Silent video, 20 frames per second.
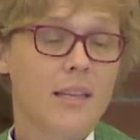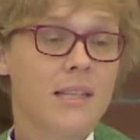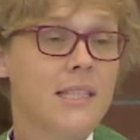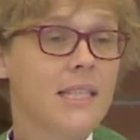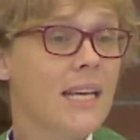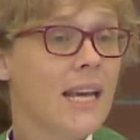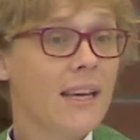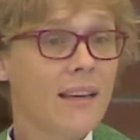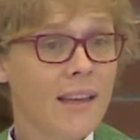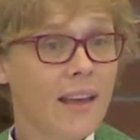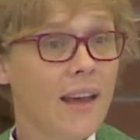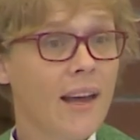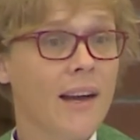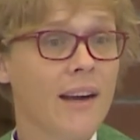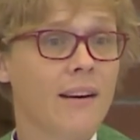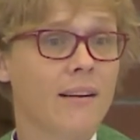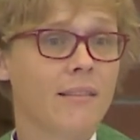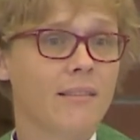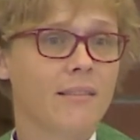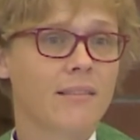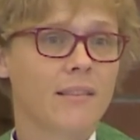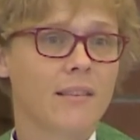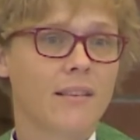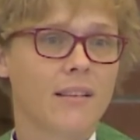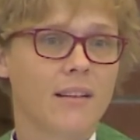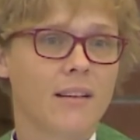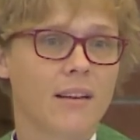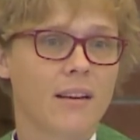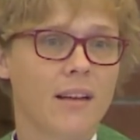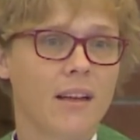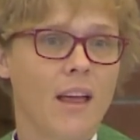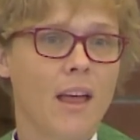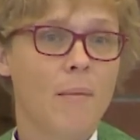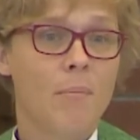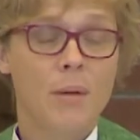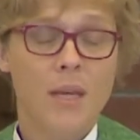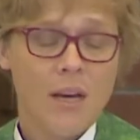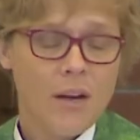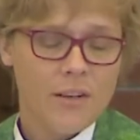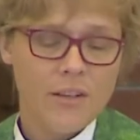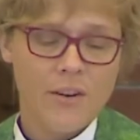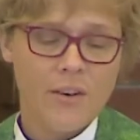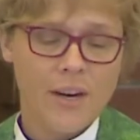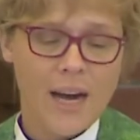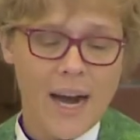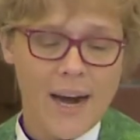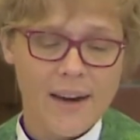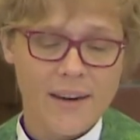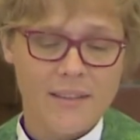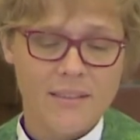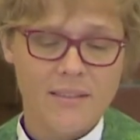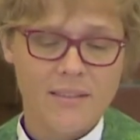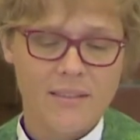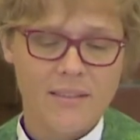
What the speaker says: Take care. Be on your guard.